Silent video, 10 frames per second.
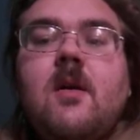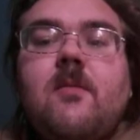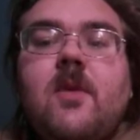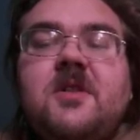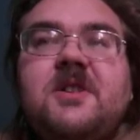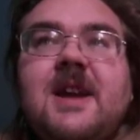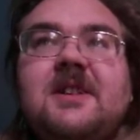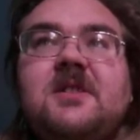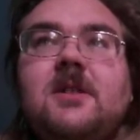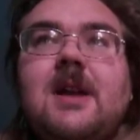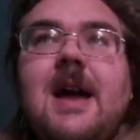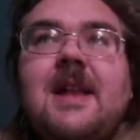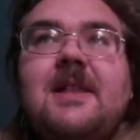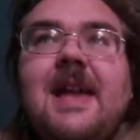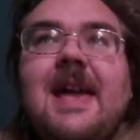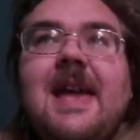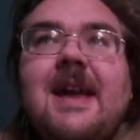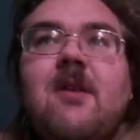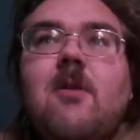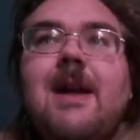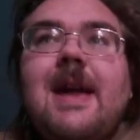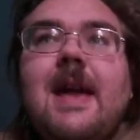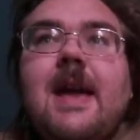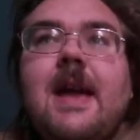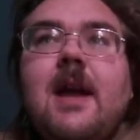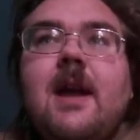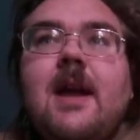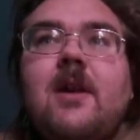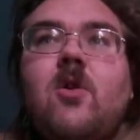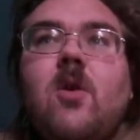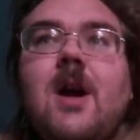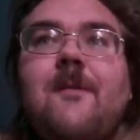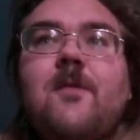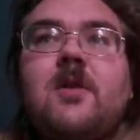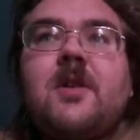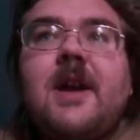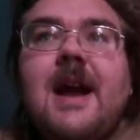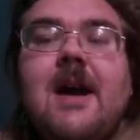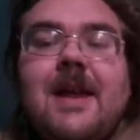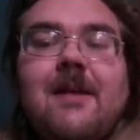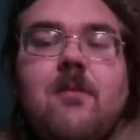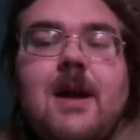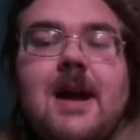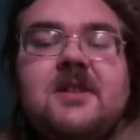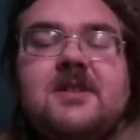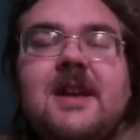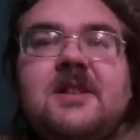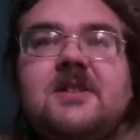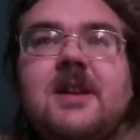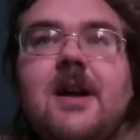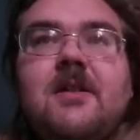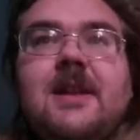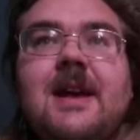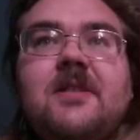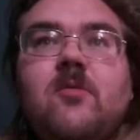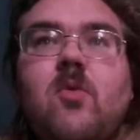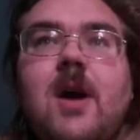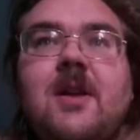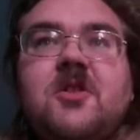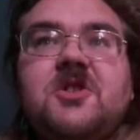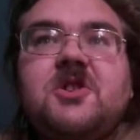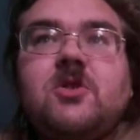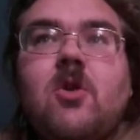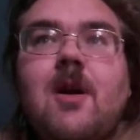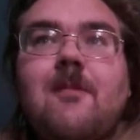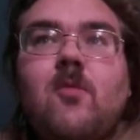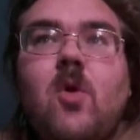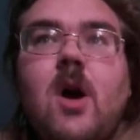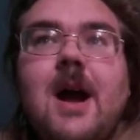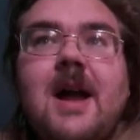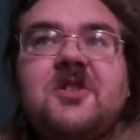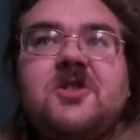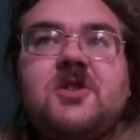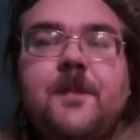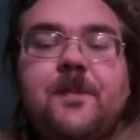We're just letting the Erie and Crawford County residents know that the winter storm watch